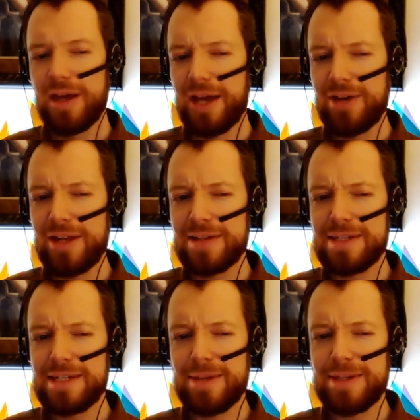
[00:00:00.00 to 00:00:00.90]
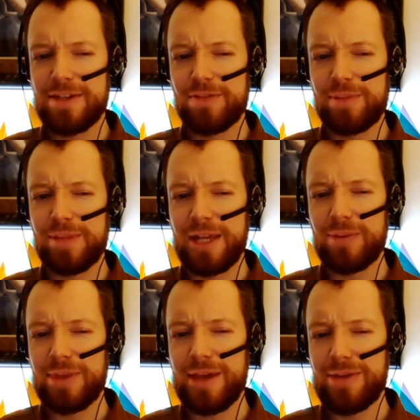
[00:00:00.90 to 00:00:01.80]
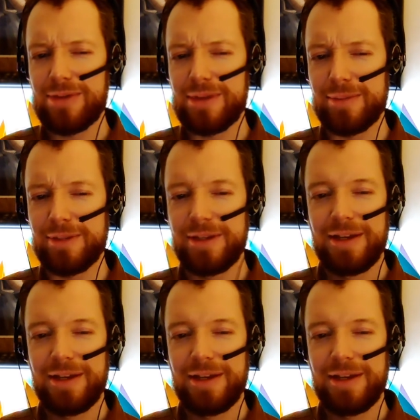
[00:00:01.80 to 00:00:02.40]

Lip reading: I do not see myself playing without them.